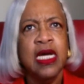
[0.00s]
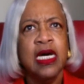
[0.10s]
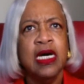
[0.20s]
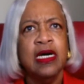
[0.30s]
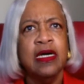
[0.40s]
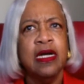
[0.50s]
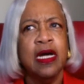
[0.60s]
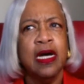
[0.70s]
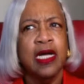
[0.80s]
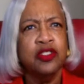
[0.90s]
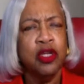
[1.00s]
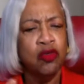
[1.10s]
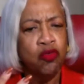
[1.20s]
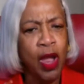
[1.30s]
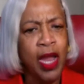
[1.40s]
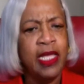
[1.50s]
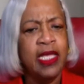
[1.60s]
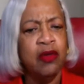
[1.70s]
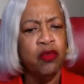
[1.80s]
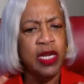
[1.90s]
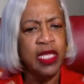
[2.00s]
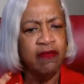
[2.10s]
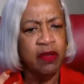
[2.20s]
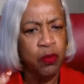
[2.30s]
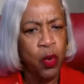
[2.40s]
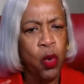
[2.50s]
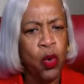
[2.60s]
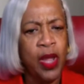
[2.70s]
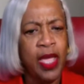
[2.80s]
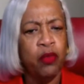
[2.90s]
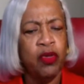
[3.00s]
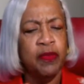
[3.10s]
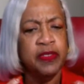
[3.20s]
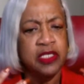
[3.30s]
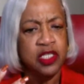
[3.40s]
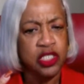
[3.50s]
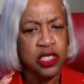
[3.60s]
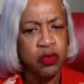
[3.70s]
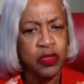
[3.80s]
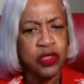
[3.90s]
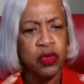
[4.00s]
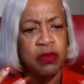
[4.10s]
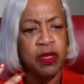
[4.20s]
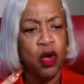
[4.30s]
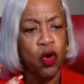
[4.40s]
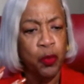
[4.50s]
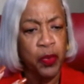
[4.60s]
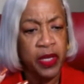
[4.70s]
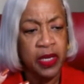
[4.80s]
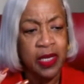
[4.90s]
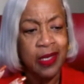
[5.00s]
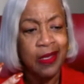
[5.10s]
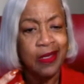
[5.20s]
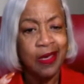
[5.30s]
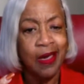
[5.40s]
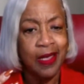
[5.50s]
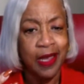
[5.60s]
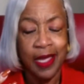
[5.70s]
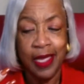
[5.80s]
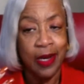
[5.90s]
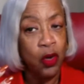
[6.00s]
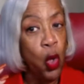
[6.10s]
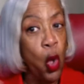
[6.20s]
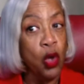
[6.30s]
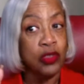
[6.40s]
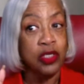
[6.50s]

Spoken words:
I started writing and reading even more. And when the position was going to be open, I had a long